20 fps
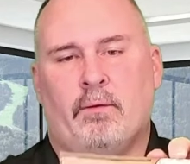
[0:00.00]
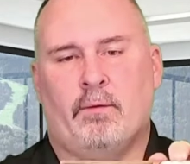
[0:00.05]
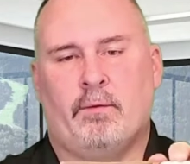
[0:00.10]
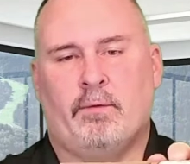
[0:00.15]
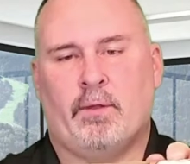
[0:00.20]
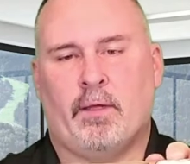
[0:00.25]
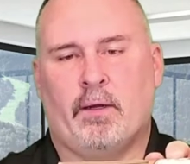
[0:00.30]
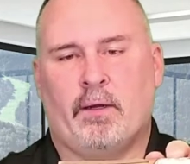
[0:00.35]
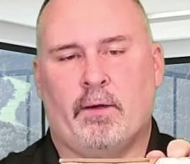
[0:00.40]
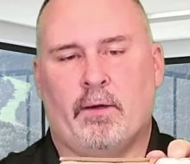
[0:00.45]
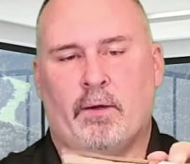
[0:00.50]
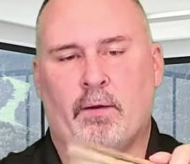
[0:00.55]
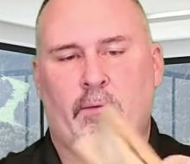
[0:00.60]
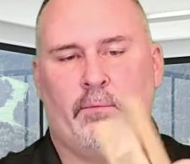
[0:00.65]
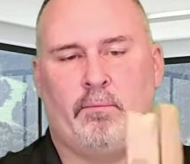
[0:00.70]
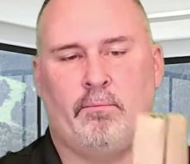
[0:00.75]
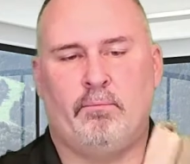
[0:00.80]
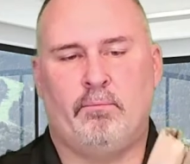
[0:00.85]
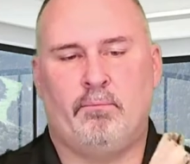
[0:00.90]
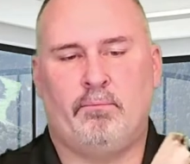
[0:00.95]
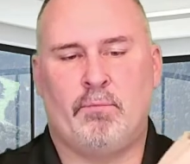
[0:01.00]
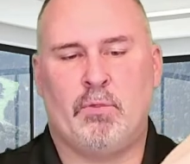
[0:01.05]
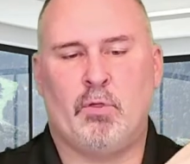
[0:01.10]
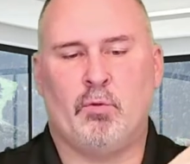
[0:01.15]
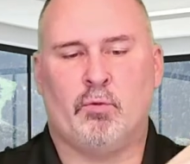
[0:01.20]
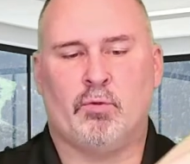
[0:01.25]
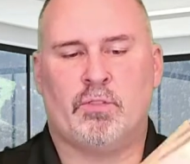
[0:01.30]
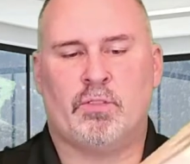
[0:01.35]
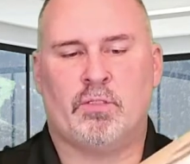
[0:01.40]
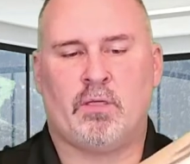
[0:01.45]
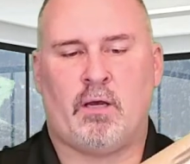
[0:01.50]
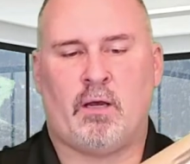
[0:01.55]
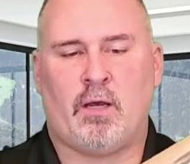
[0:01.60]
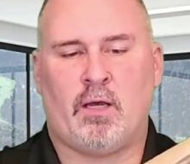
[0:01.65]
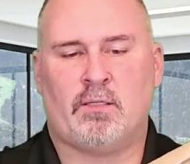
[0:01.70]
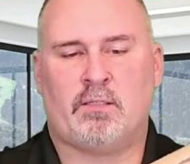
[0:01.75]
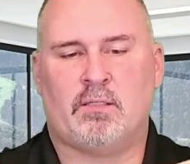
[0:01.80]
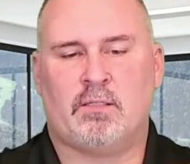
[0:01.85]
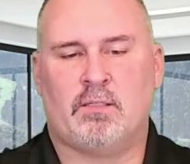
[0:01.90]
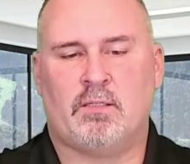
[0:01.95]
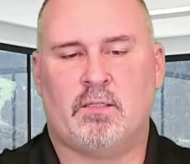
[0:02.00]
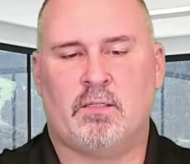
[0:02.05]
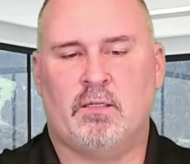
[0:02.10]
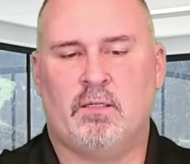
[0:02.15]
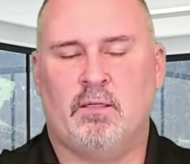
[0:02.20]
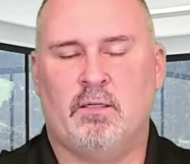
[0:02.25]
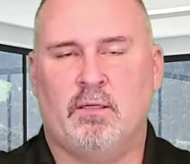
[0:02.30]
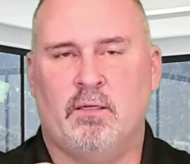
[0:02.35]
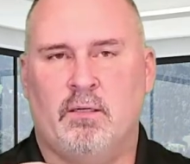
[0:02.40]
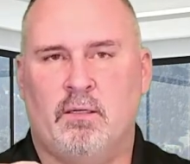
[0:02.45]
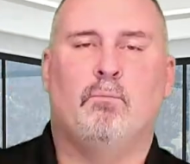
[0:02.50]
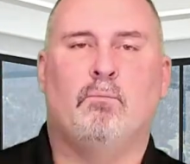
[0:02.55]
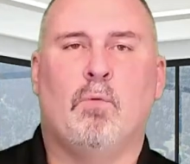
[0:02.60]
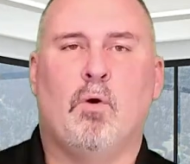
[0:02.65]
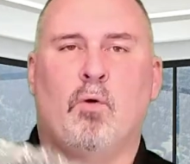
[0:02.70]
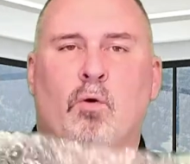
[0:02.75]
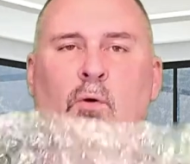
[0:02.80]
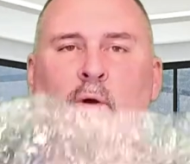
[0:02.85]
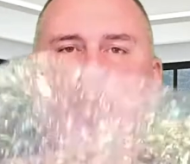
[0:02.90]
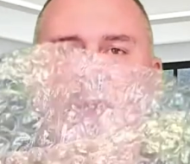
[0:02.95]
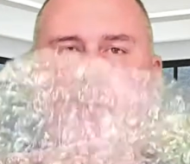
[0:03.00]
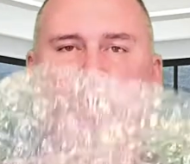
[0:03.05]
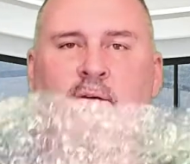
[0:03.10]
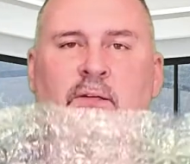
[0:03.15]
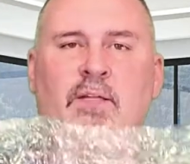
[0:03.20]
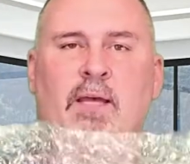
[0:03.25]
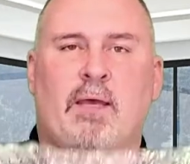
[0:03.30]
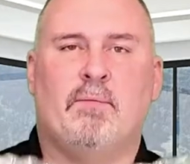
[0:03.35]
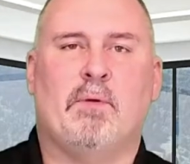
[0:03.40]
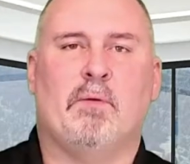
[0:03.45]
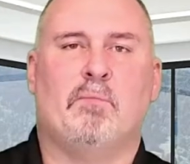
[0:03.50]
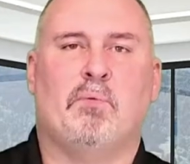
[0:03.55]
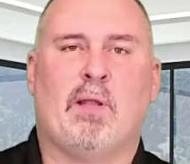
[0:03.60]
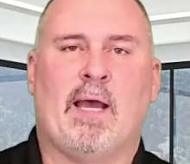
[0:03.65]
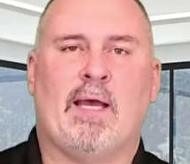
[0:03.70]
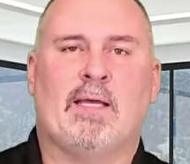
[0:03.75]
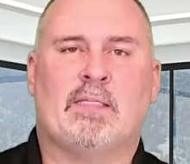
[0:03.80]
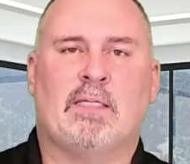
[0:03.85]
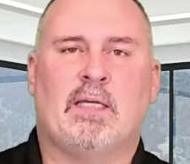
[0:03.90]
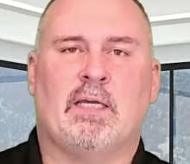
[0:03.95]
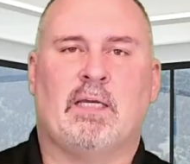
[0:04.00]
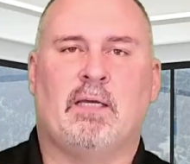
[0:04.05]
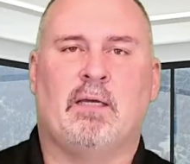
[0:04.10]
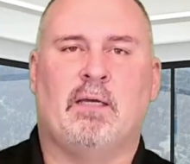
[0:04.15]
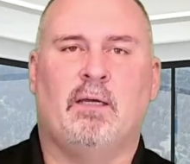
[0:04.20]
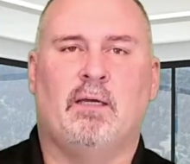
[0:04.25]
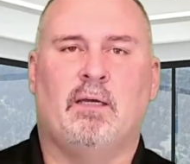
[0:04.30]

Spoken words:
Their Mule sauce, more entertainment plastic.